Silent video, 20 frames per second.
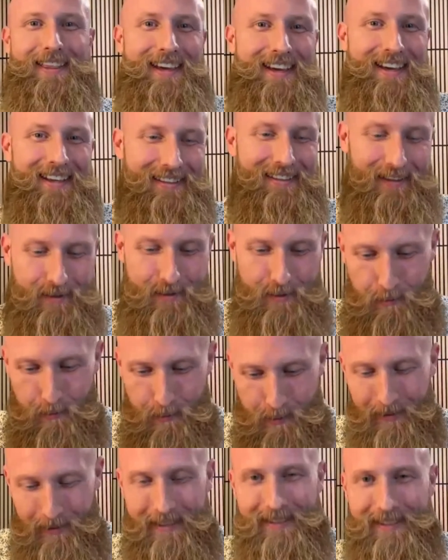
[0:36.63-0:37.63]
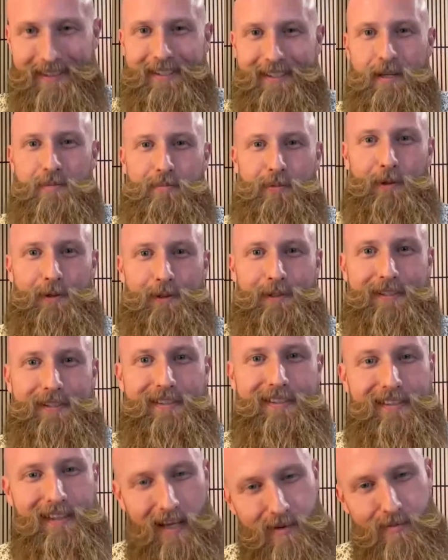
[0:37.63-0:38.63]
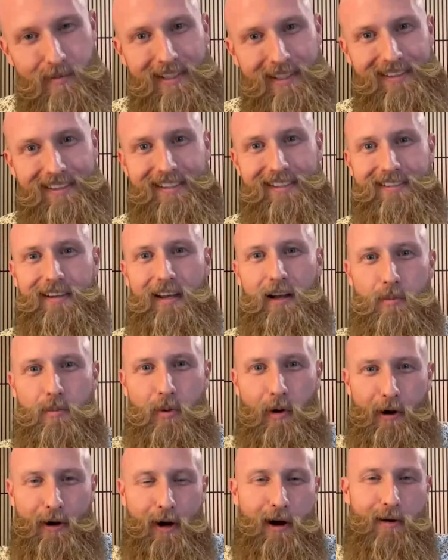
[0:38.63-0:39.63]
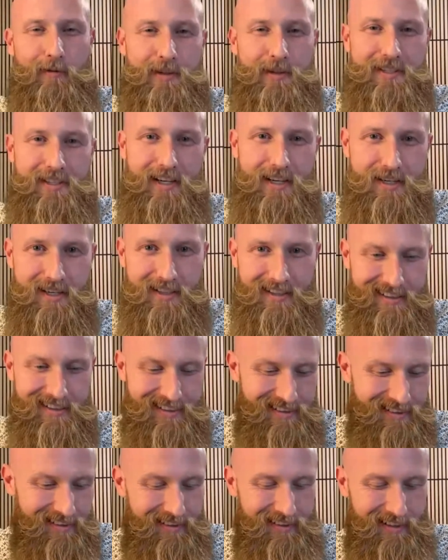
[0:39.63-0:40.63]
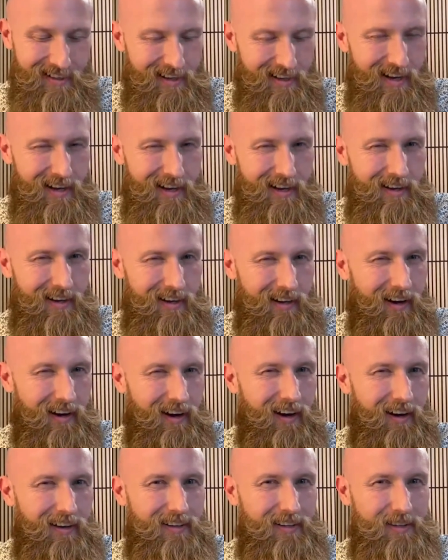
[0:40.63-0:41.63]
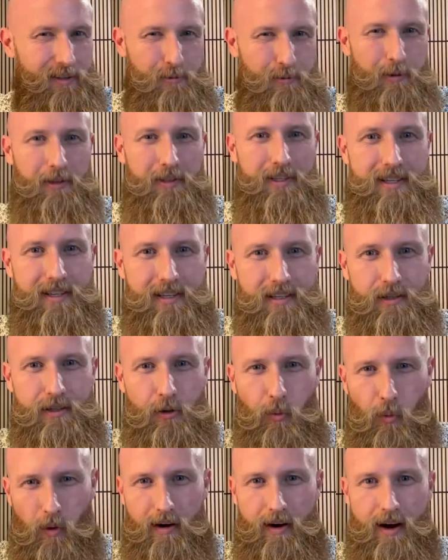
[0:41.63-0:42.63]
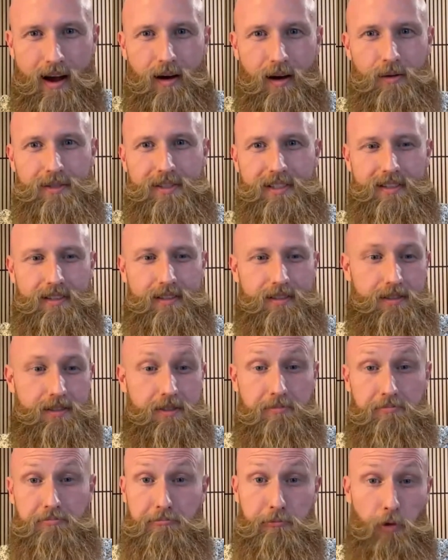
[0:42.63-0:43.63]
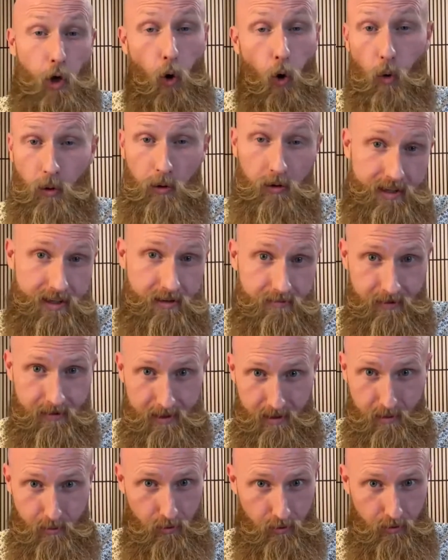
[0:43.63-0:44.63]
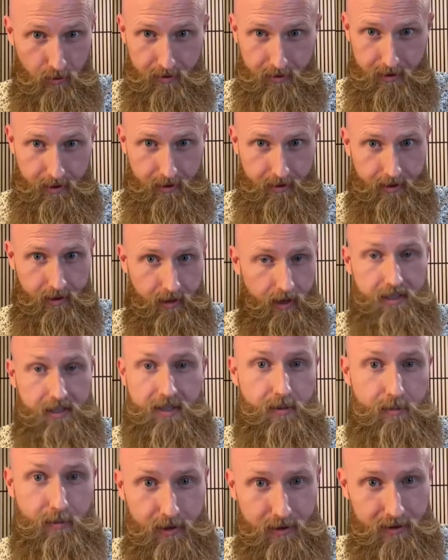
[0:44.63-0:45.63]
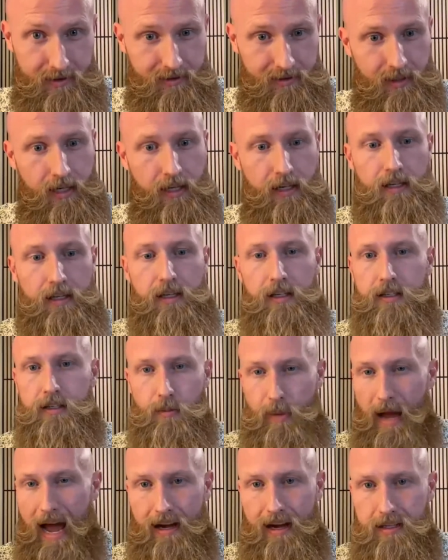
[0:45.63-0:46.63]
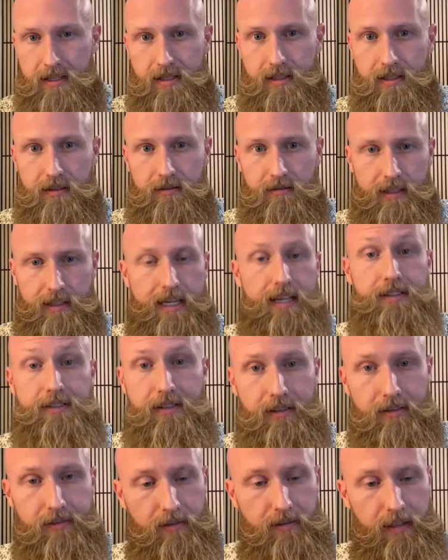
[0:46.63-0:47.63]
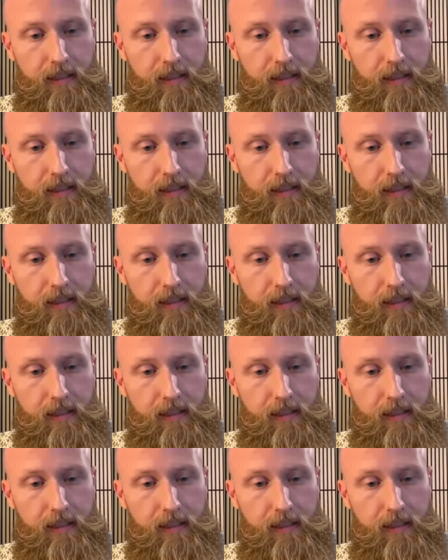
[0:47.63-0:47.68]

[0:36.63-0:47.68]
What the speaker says: think there's a really simple statement to set up our conversations today. It's really that your warehouse is totally invisible to your customers. Your packaging isn't.